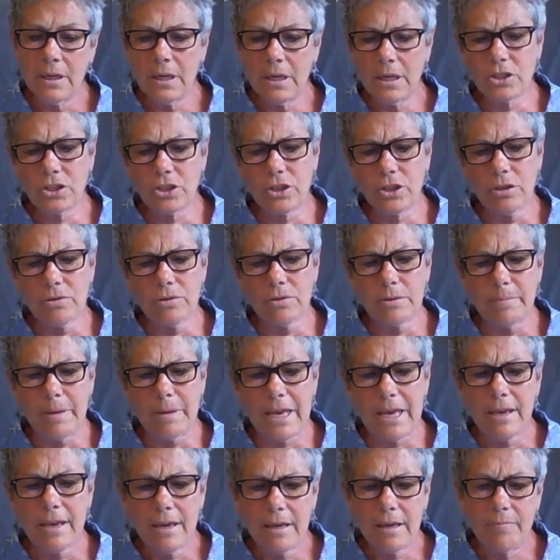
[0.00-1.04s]
"Excuse
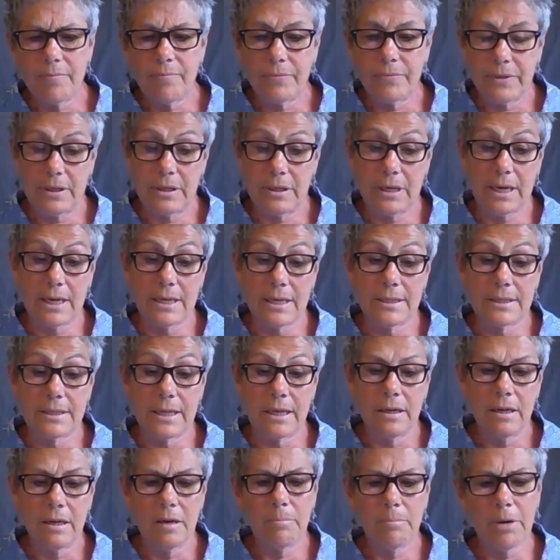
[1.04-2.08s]
me," I
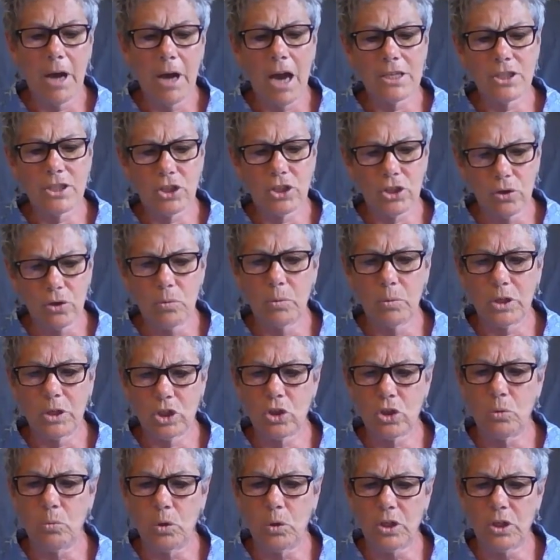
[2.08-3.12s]
said, "but I do wish
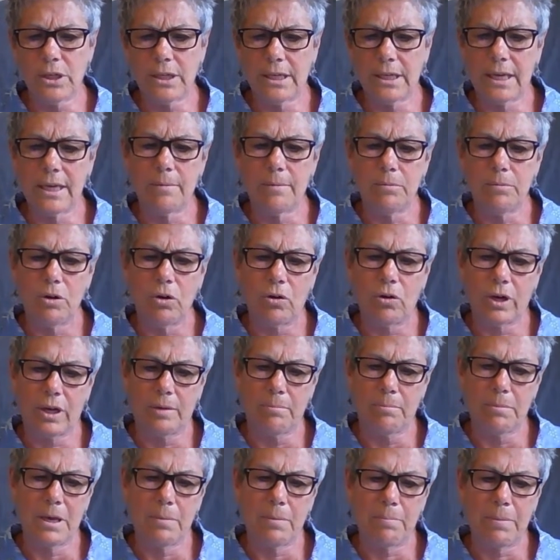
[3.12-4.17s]
you wouldn't keep
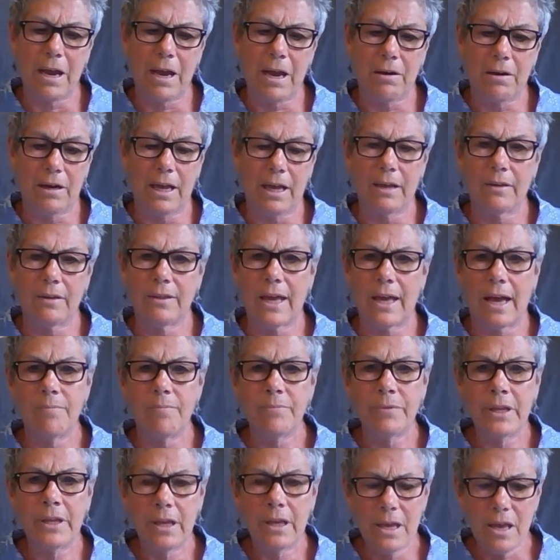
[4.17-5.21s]
knocking me about like that.
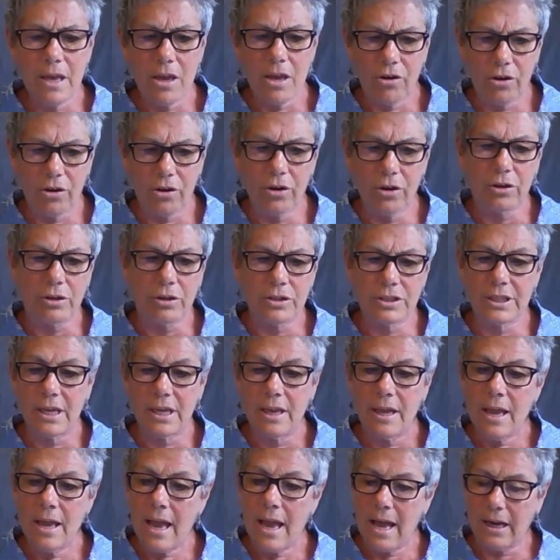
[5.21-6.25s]
It hurts,
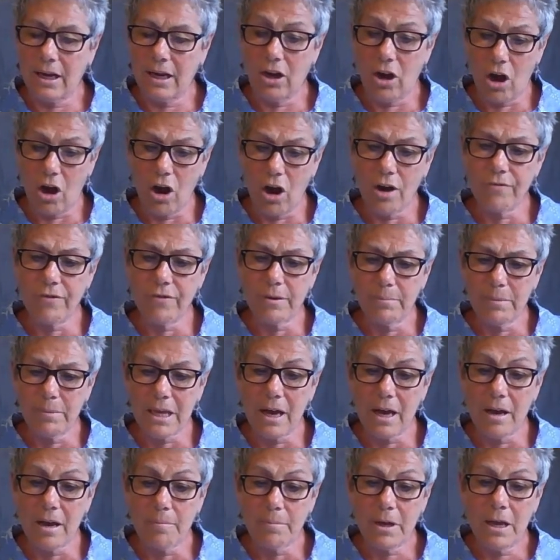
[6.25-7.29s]
and carving me
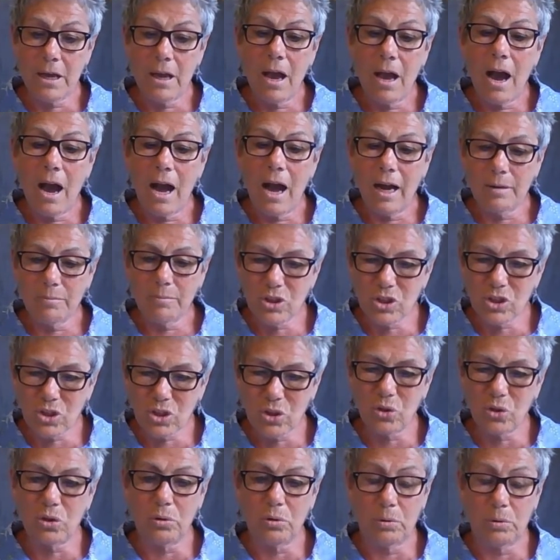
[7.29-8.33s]
up I'm
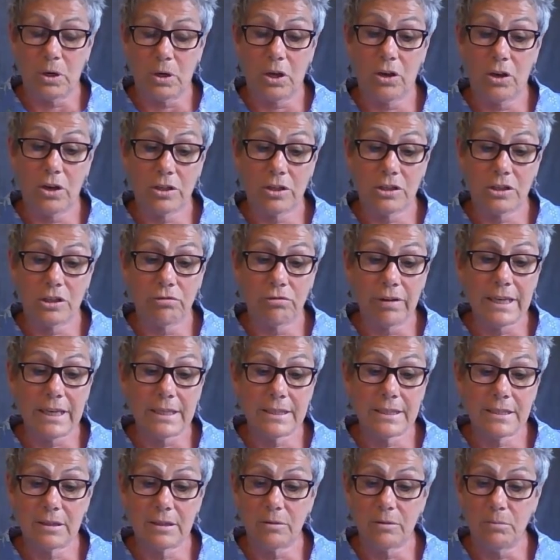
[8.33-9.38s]
sure will hurt a
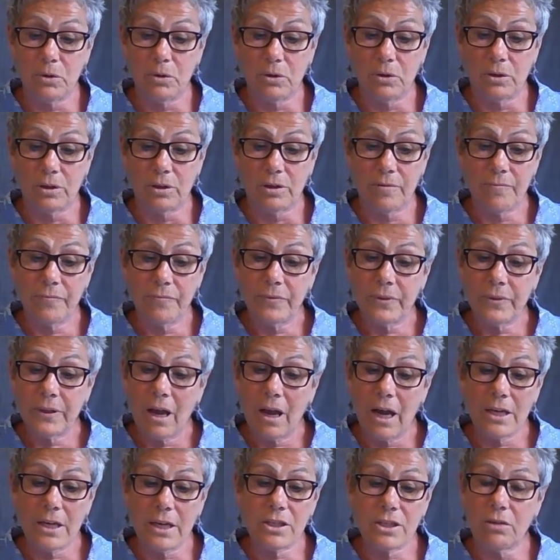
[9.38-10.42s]
great deal more.
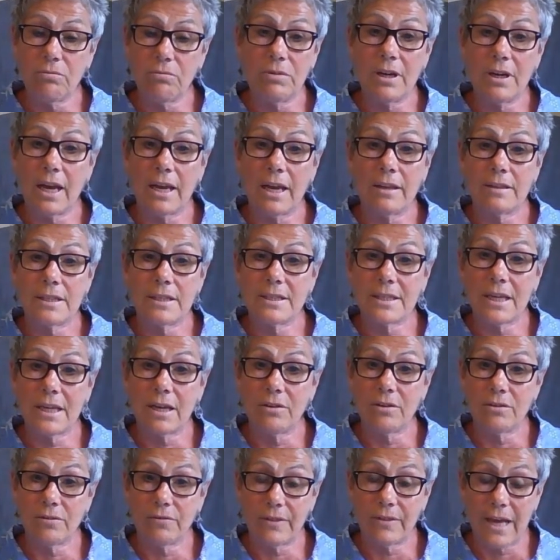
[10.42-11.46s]
I don't like the
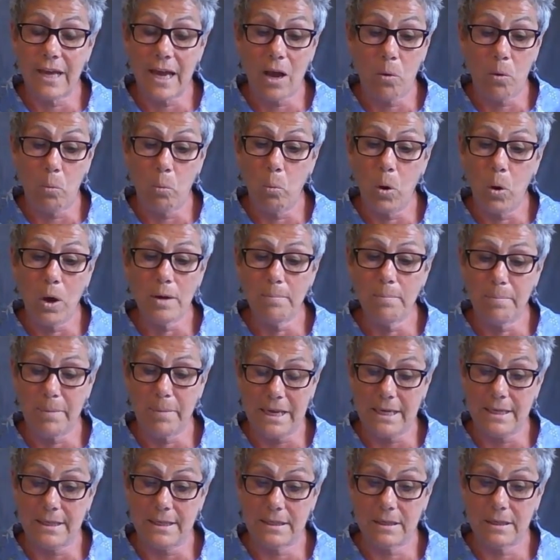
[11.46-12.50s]
sound of that one
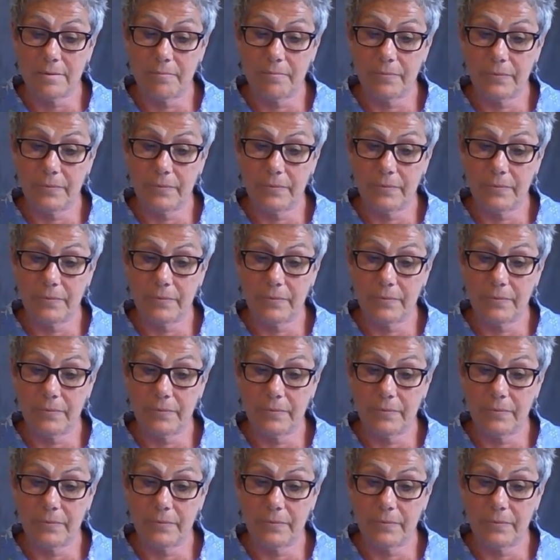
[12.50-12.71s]
bit."